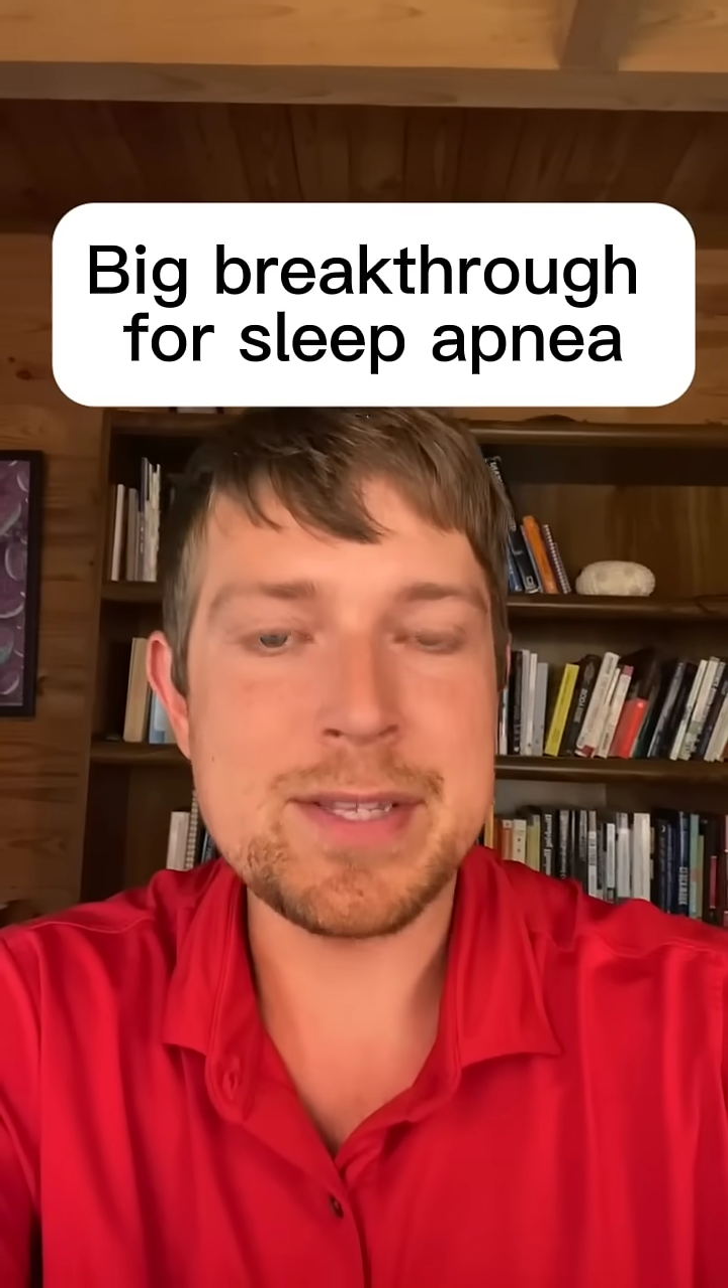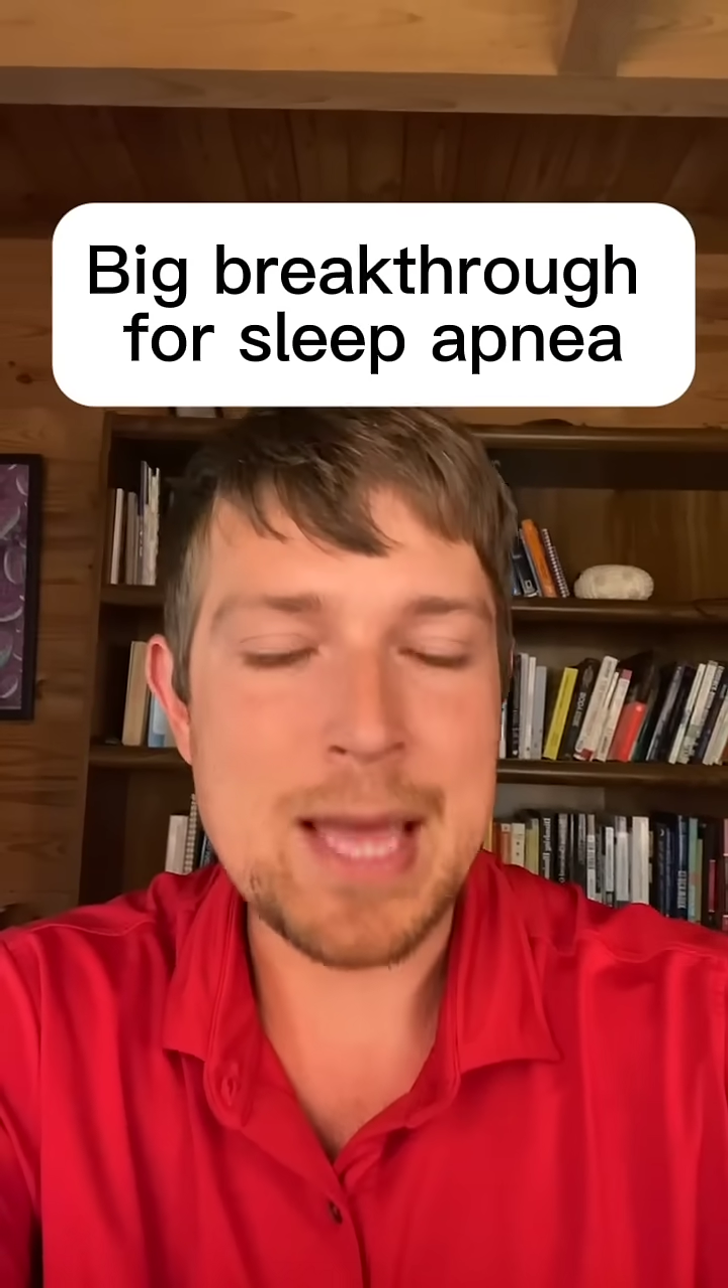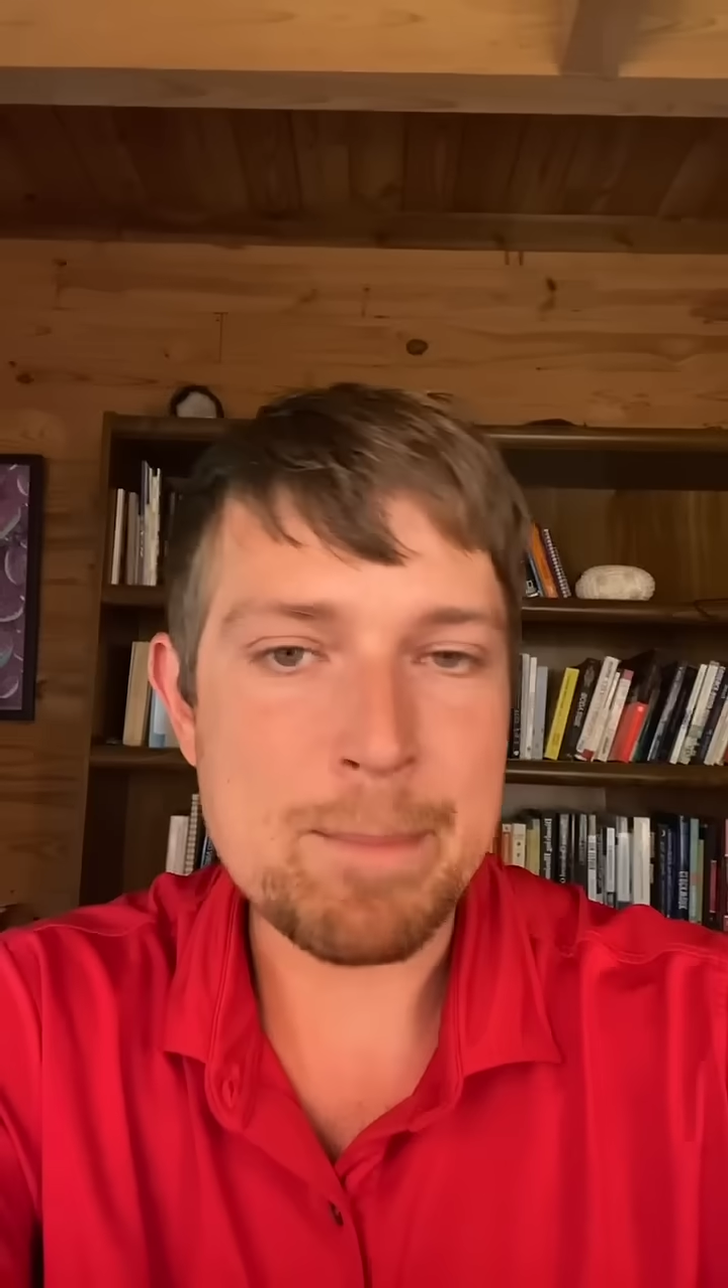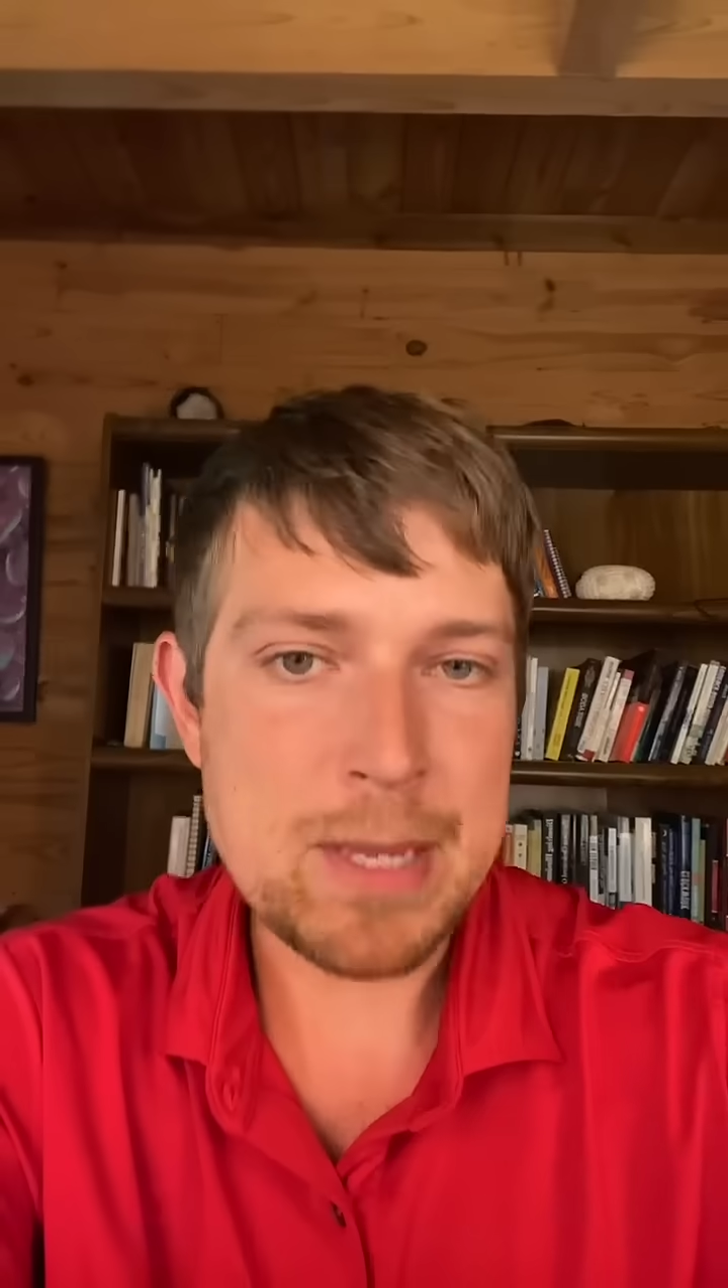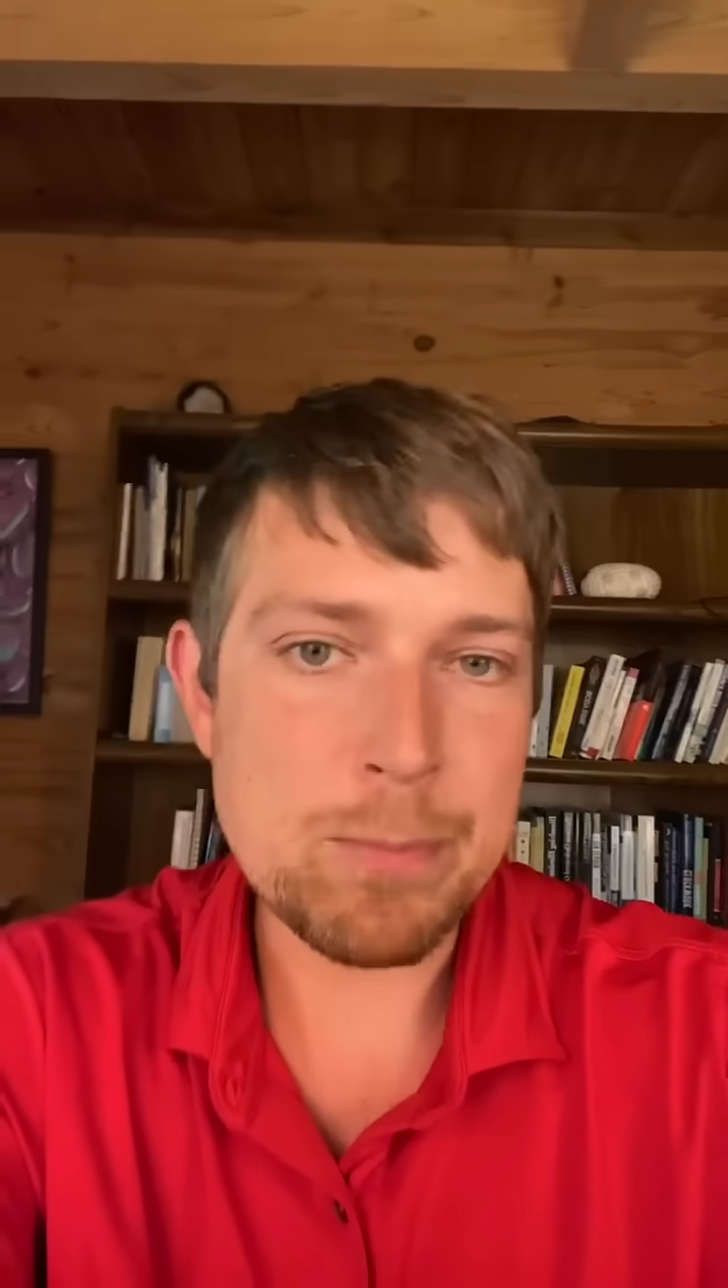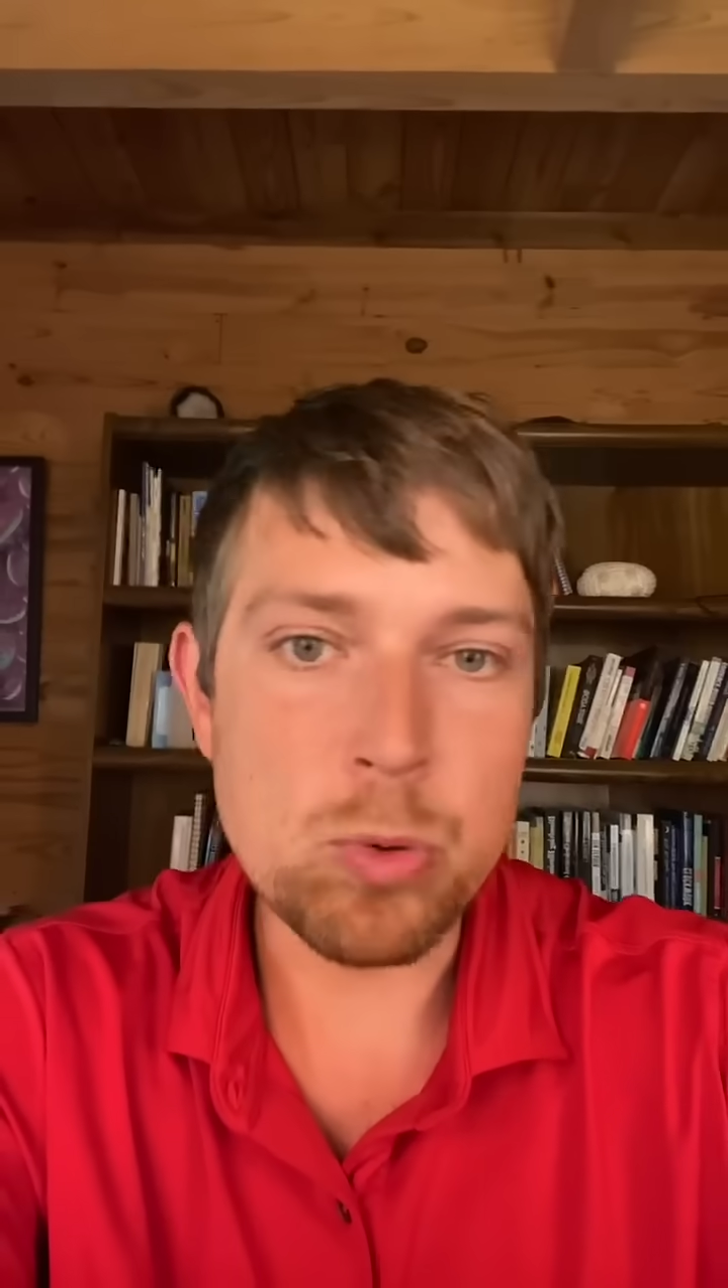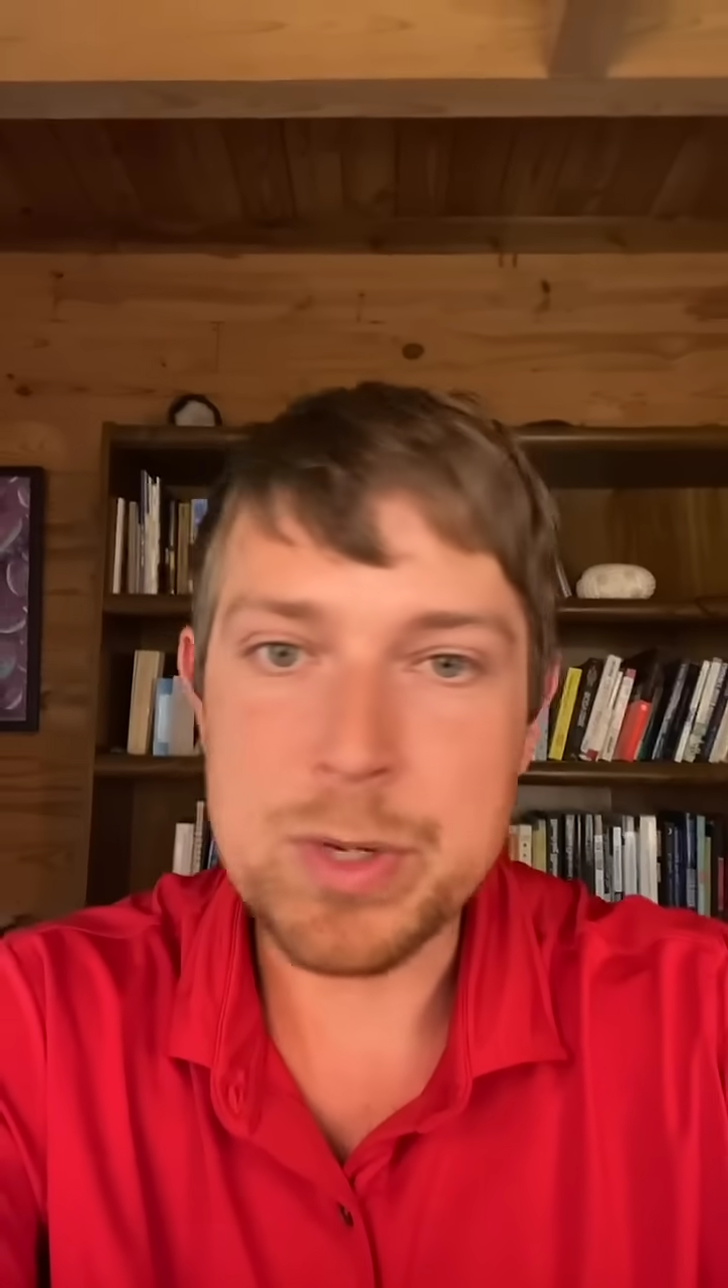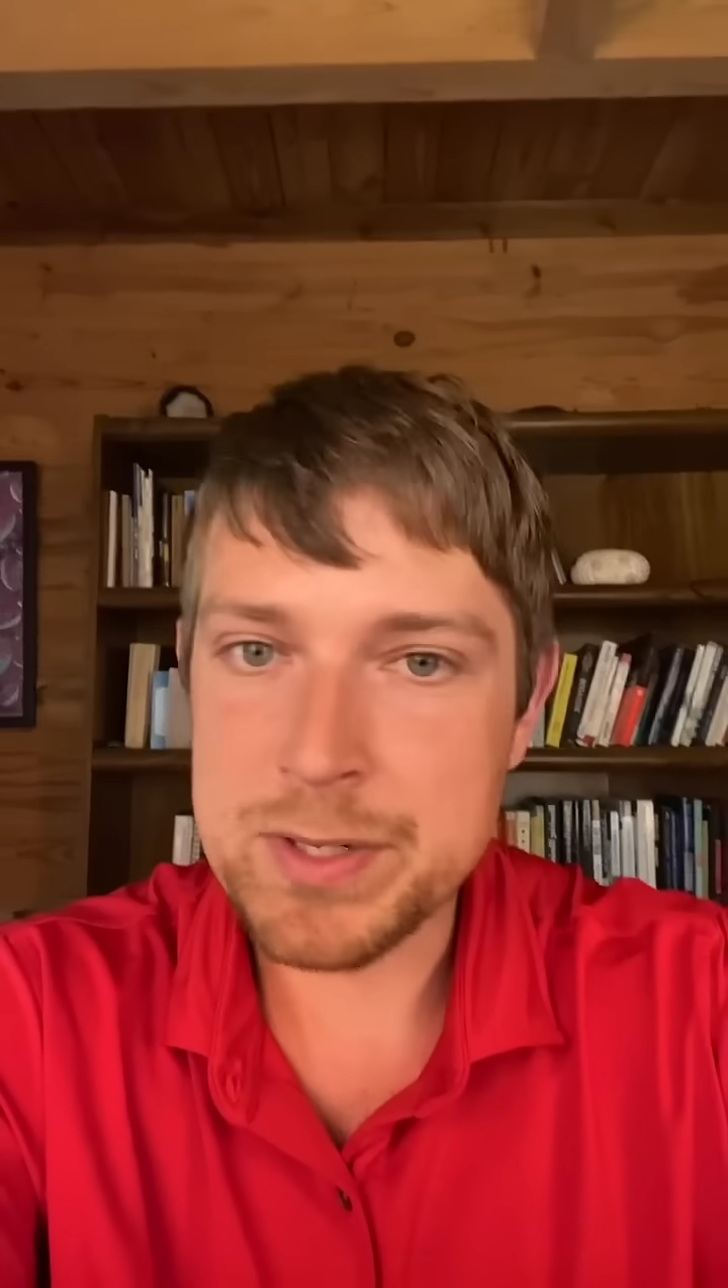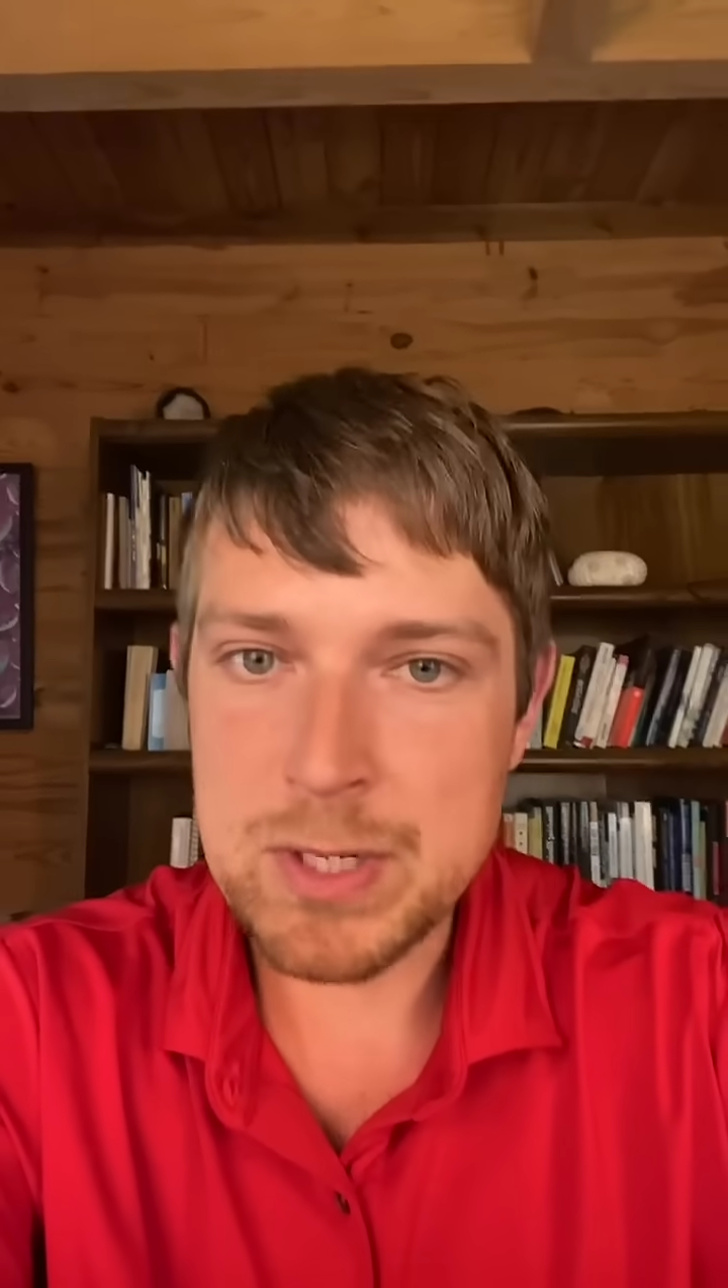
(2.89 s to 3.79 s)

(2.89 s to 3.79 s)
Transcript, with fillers: that people with